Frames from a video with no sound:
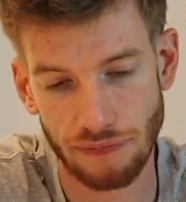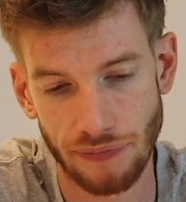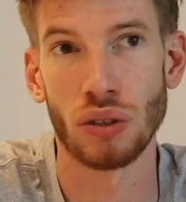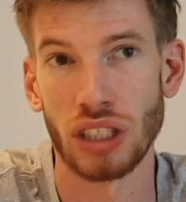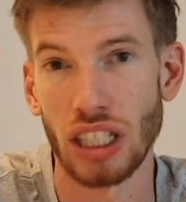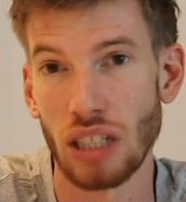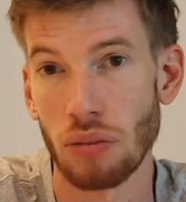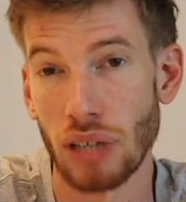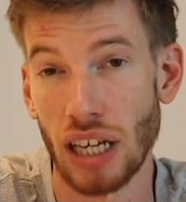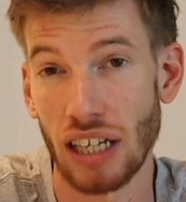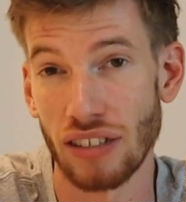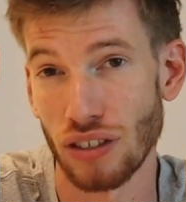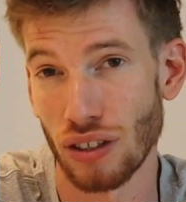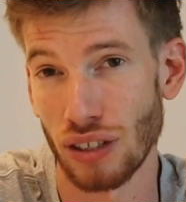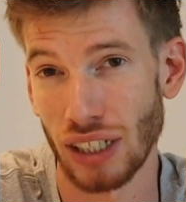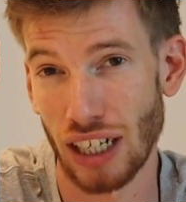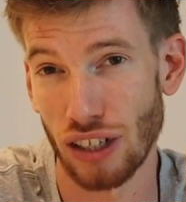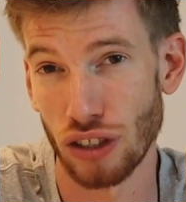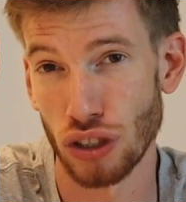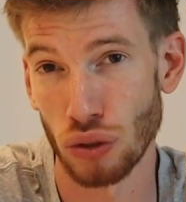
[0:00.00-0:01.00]
Your GPA is not
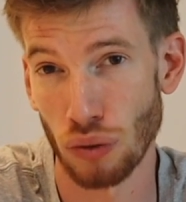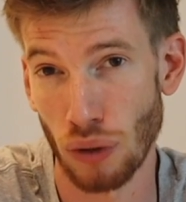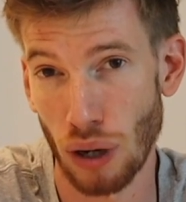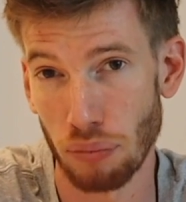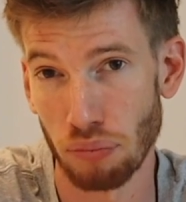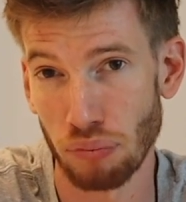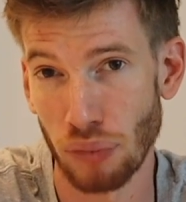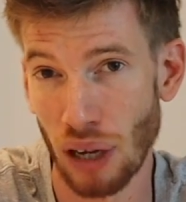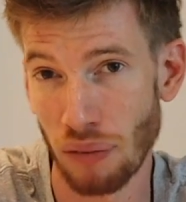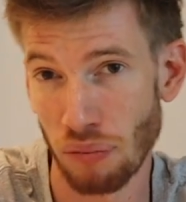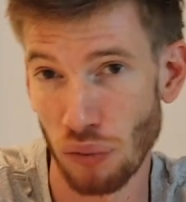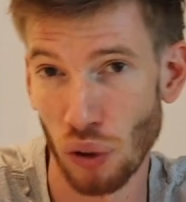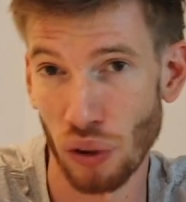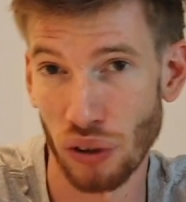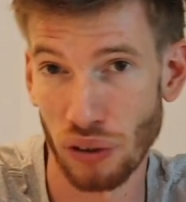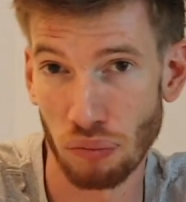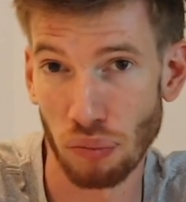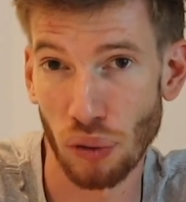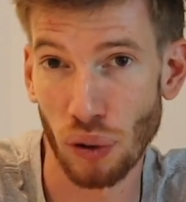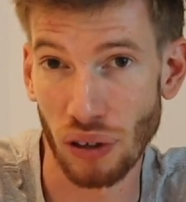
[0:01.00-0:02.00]
allowed to drop by more
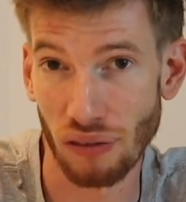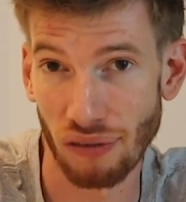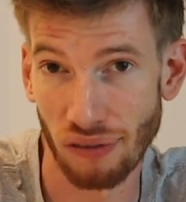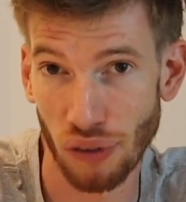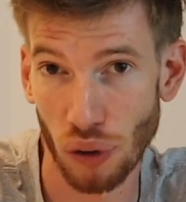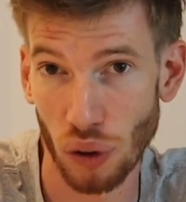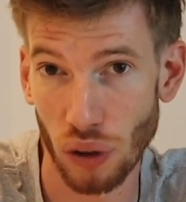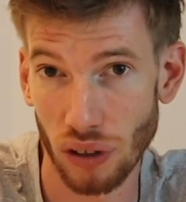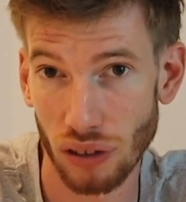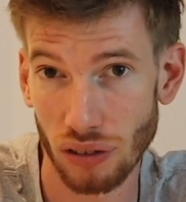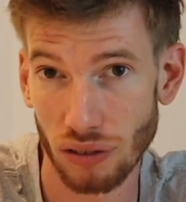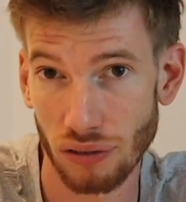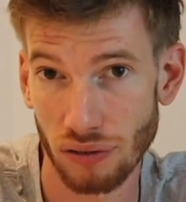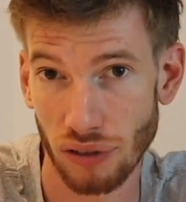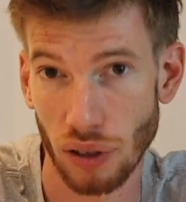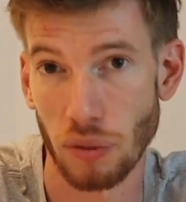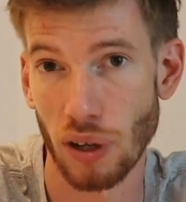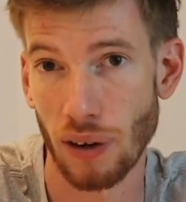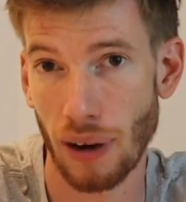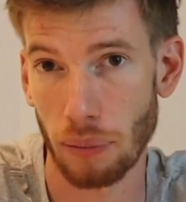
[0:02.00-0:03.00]
than 0.4
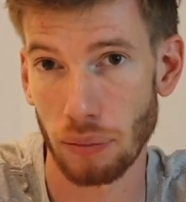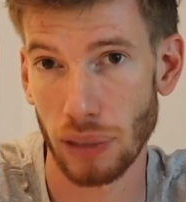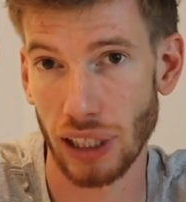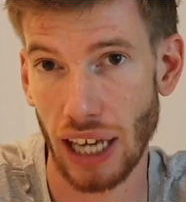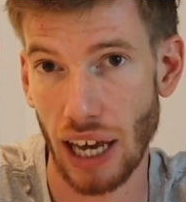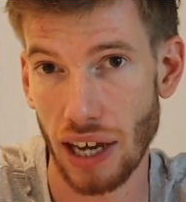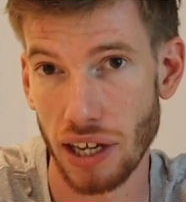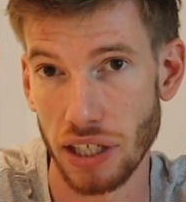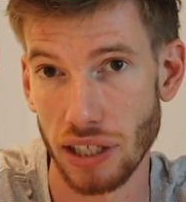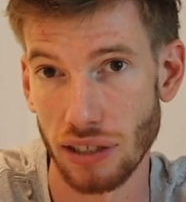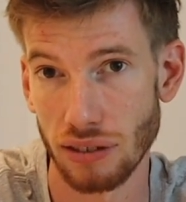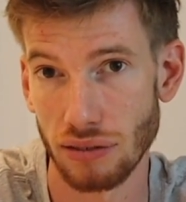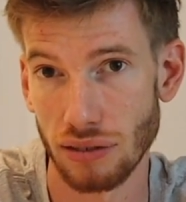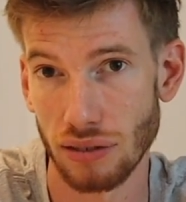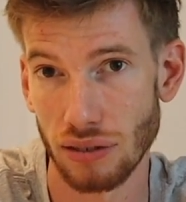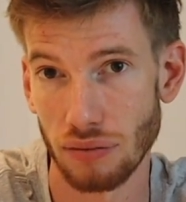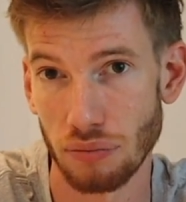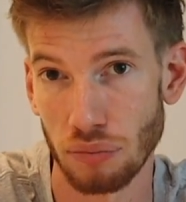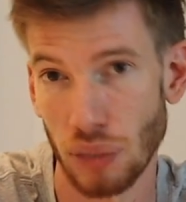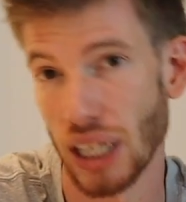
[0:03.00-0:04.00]
from your application
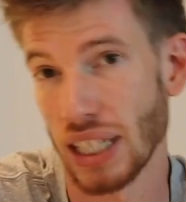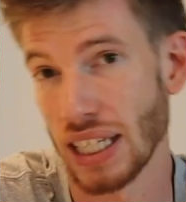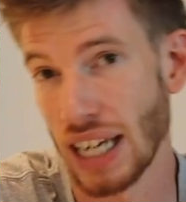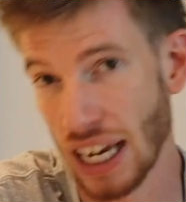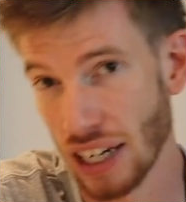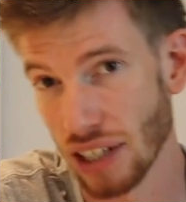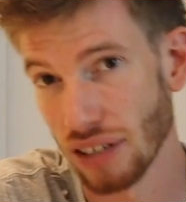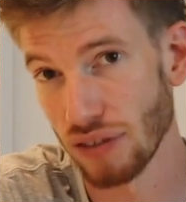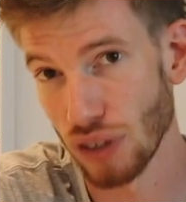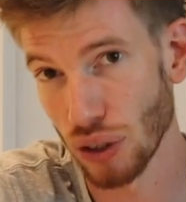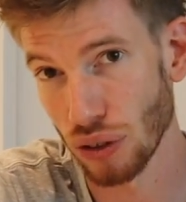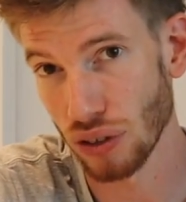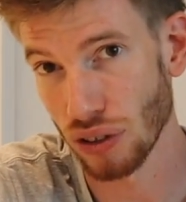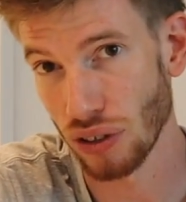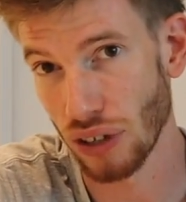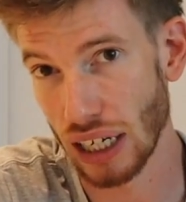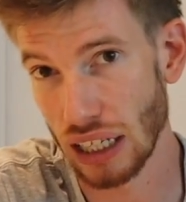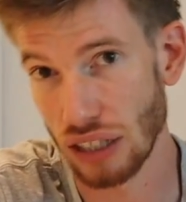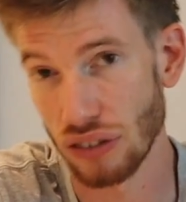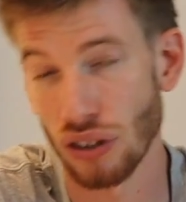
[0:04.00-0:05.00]
by the end of your
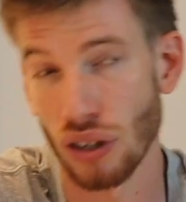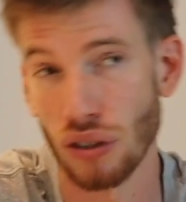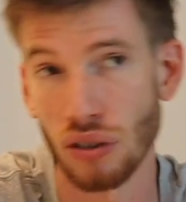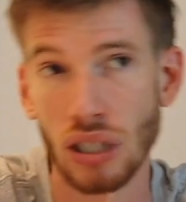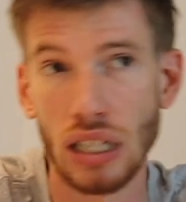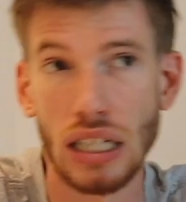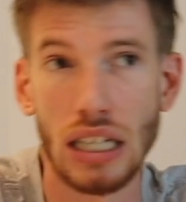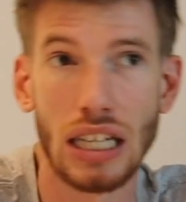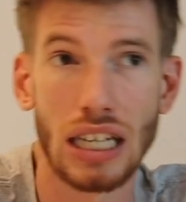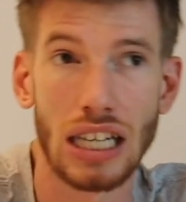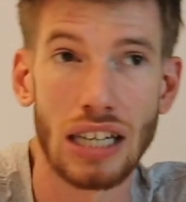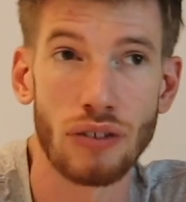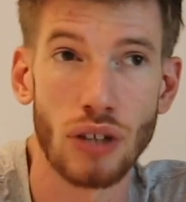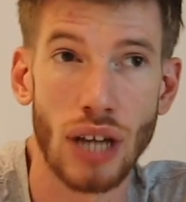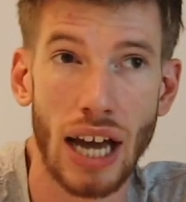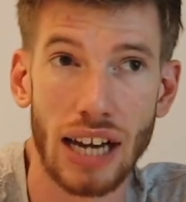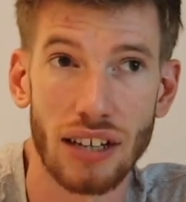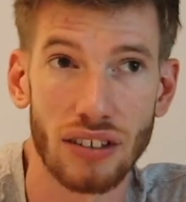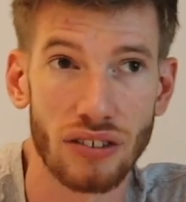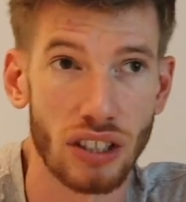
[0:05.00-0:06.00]
degree. So if you
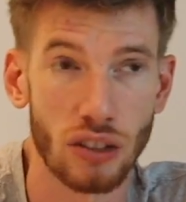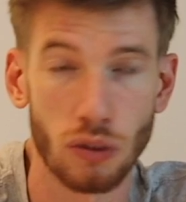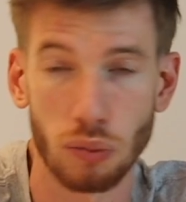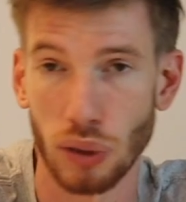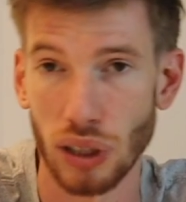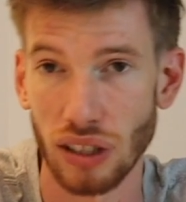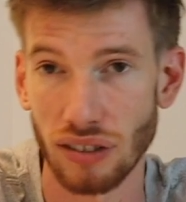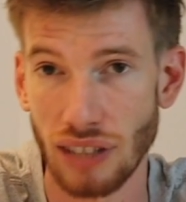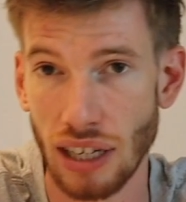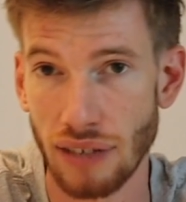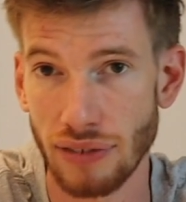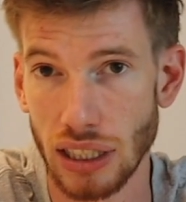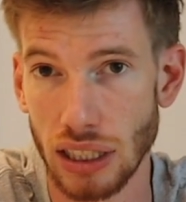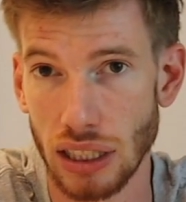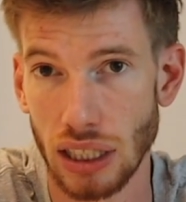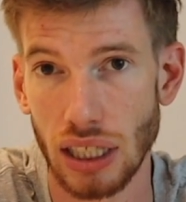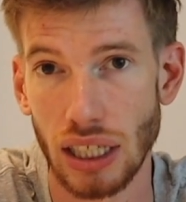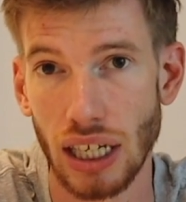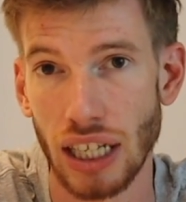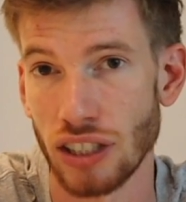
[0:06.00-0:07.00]
had a 6.7,
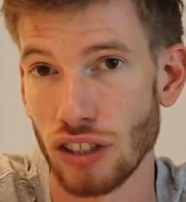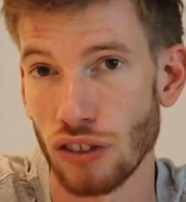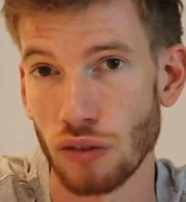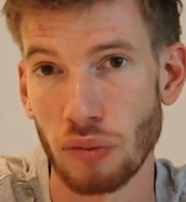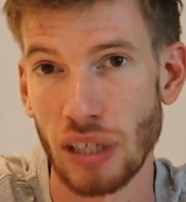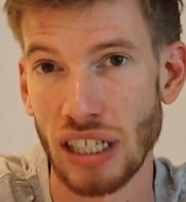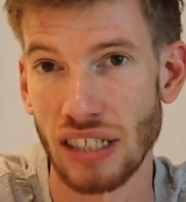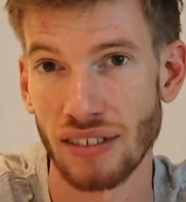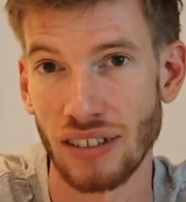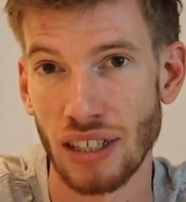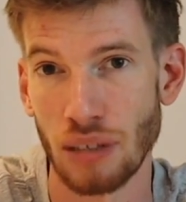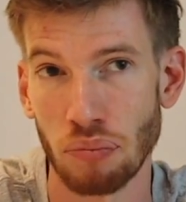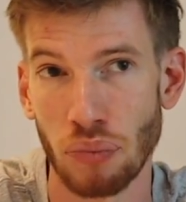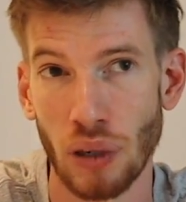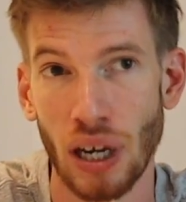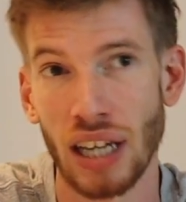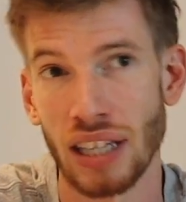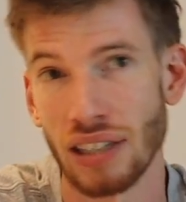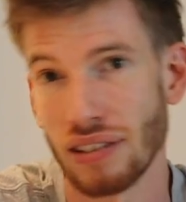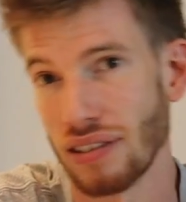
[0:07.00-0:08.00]
it just means that
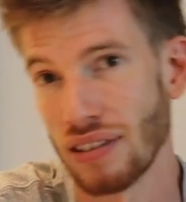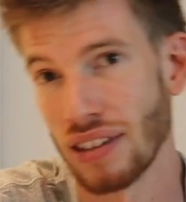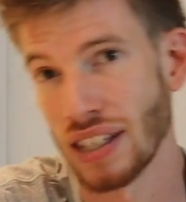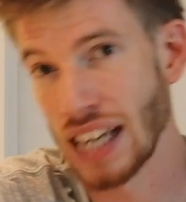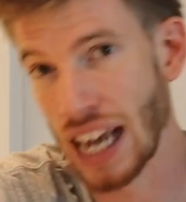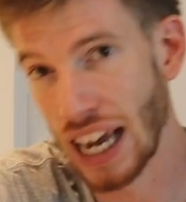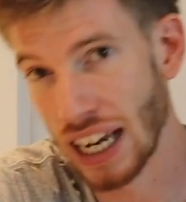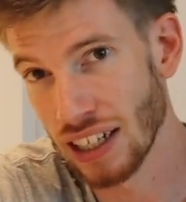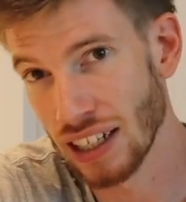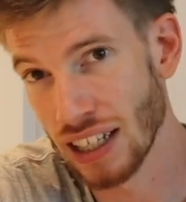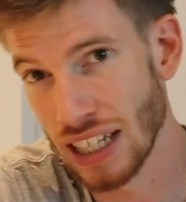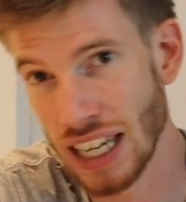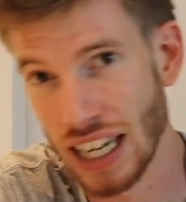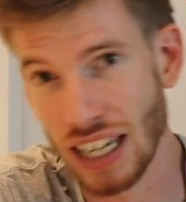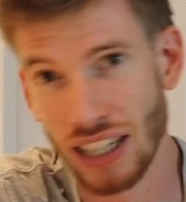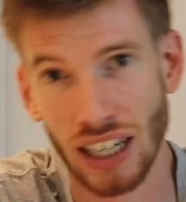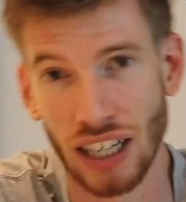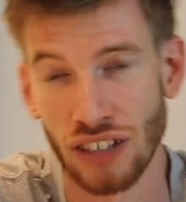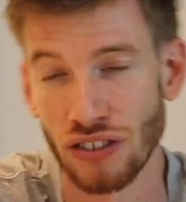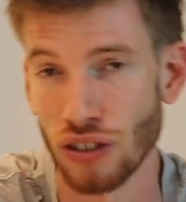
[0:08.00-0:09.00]
by the end of the
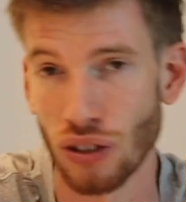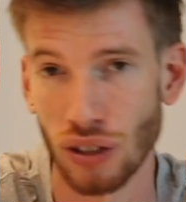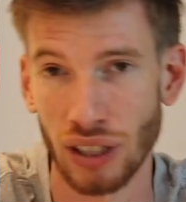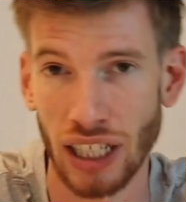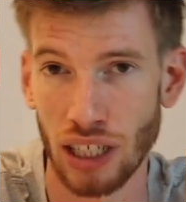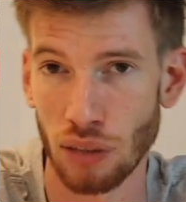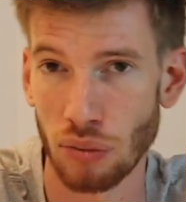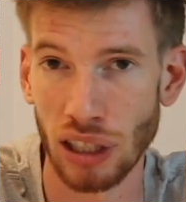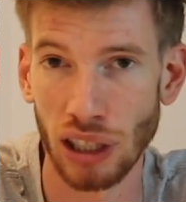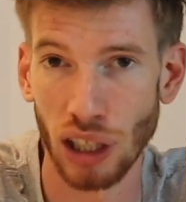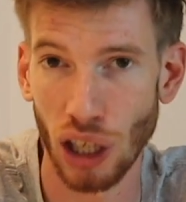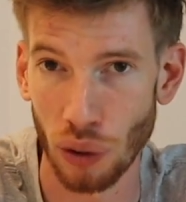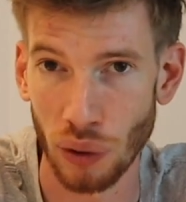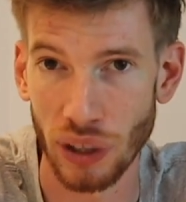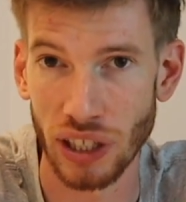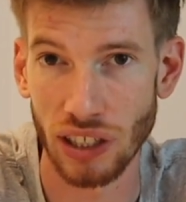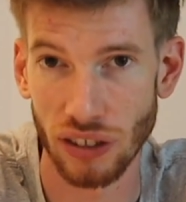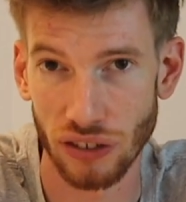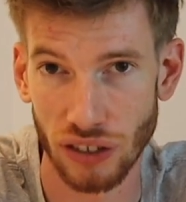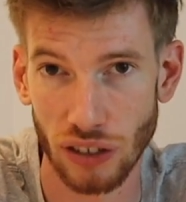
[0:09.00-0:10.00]
year, it's not allowed to be lower
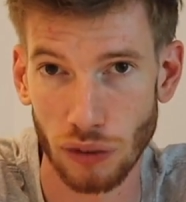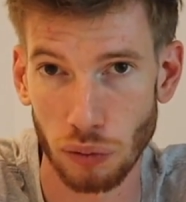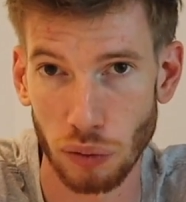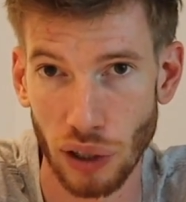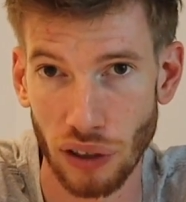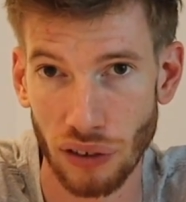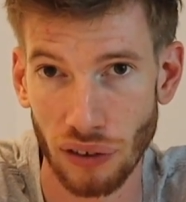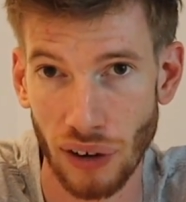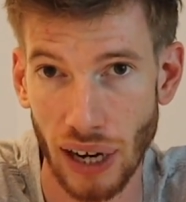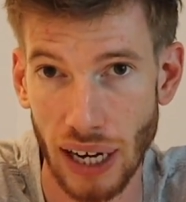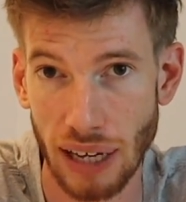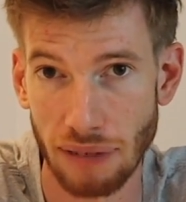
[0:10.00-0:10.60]
than a 6.3.